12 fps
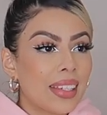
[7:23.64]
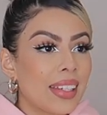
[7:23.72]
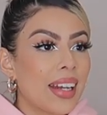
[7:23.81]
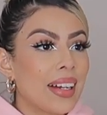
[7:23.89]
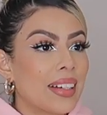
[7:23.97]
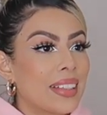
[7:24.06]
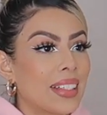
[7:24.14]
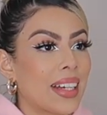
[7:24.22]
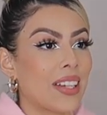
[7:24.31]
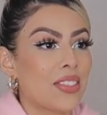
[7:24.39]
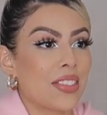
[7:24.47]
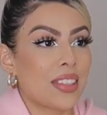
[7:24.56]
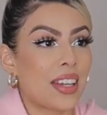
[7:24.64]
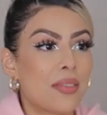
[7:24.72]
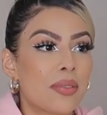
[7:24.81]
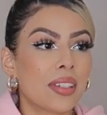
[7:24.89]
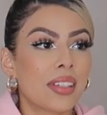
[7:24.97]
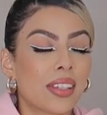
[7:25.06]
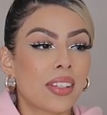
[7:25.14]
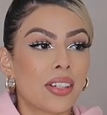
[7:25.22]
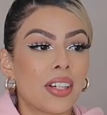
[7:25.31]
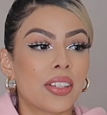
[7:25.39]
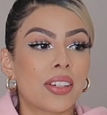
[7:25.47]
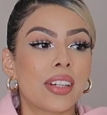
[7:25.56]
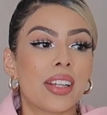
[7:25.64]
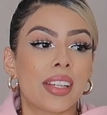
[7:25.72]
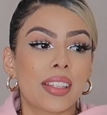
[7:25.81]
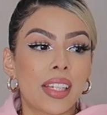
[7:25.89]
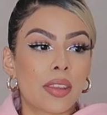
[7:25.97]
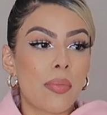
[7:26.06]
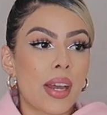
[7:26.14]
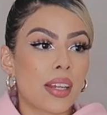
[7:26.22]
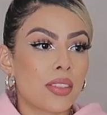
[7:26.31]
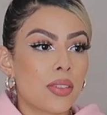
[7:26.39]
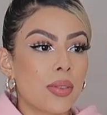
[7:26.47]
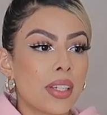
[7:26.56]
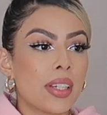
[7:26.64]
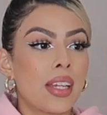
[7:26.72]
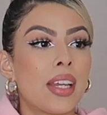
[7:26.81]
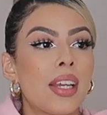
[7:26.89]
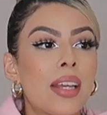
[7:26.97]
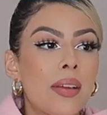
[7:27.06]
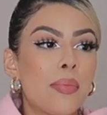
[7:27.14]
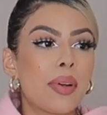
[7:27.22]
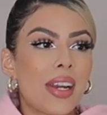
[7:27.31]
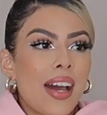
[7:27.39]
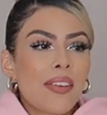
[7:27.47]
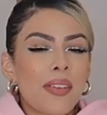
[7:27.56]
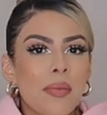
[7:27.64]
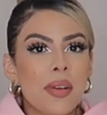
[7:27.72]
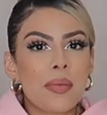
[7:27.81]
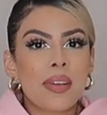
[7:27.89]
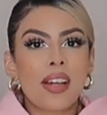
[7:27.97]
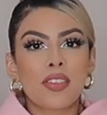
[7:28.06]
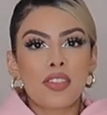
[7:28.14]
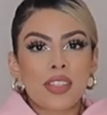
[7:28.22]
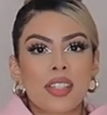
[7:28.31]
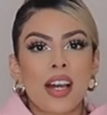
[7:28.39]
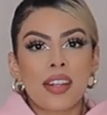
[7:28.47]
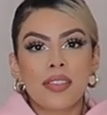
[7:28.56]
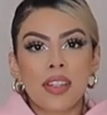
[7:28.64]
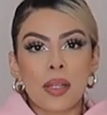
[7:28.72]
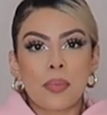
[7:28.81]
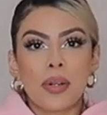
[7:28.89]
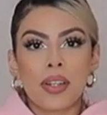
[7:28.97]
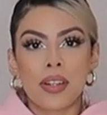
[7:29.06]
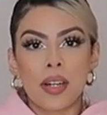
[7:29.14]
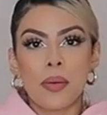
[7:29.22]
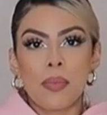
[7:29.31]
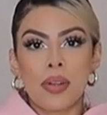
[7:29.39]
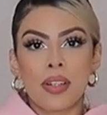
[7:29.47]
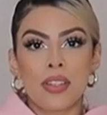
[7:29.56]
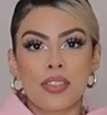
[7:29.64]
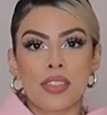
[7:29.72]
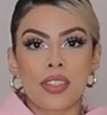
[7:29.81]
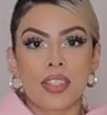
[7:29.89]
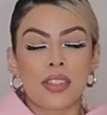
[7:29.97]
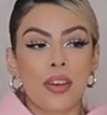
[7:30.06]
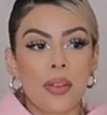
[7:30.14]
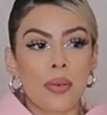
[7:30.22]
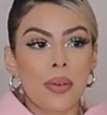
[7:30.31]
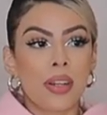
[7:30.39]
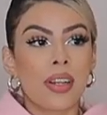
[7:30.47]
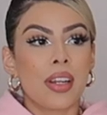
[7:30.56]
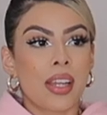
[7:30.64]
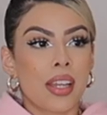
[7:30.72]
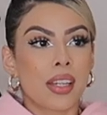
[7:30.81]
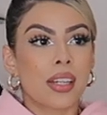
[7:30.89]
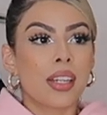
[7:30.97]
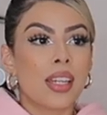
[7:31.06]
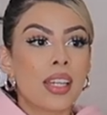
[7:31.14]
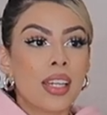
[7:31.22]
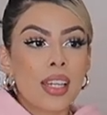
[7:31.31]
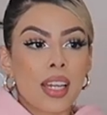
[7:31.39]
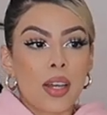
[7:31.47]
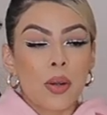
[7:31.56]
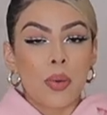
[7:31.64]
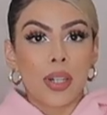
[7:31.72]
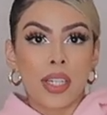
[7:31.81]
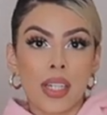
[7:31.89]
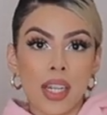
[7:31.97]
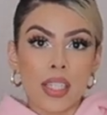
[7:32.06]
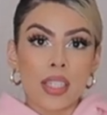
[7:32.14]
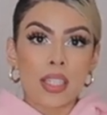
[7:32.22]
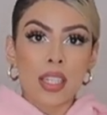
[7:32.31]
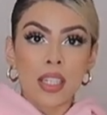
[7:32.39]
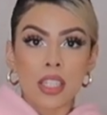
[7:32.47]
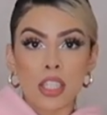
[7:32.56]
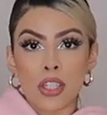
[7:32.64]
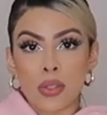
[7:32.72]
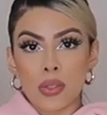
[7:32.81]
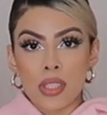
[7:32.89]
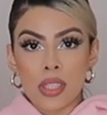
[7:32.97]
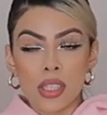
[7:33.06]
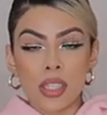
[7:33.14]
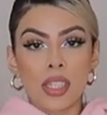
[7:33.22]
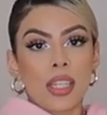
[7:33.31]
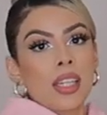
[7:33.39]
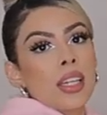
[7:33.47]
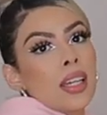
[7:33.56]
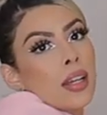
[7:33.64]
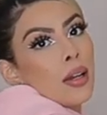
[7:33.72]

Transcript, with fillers: yeah, I really like the color, and I like the back to it. But I don't know, maybe I'll just kind of like put it up just like the other one and kind of wear it as, you know, just a hoodie.